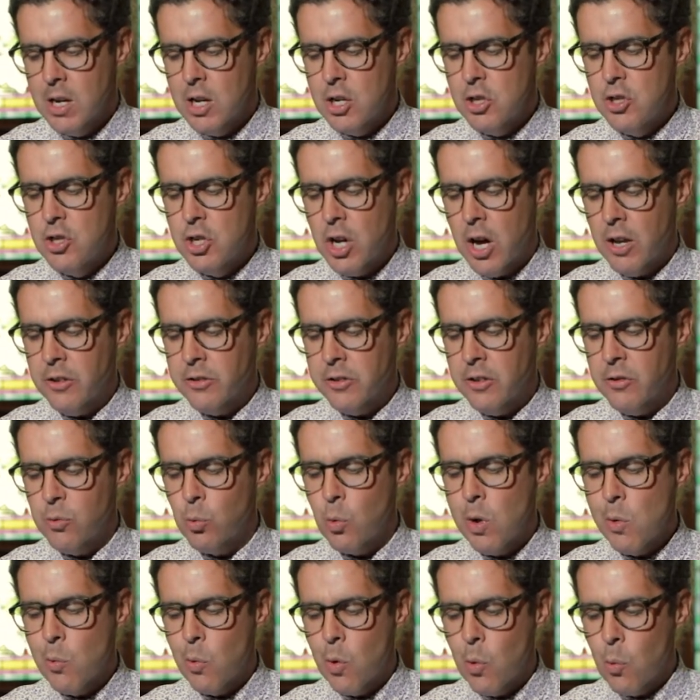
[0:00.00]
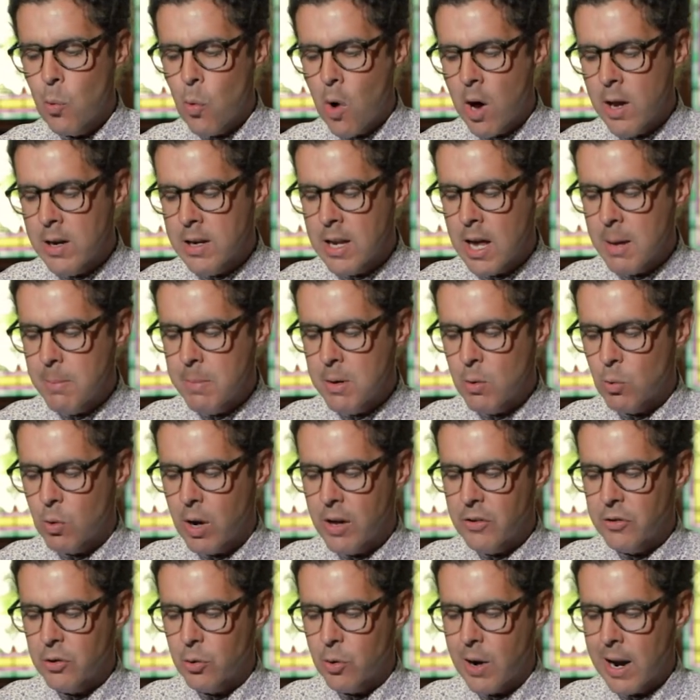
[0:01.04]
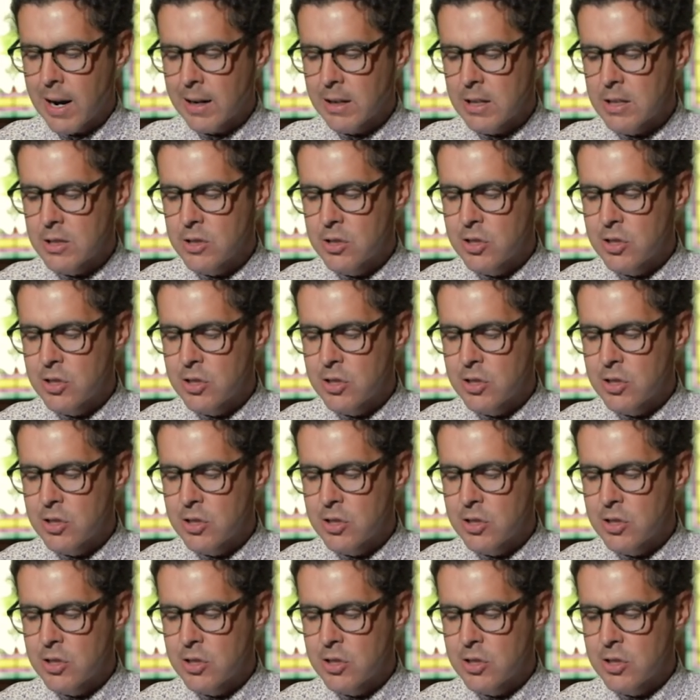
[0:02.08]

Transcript: Just as we will one day be resurrected,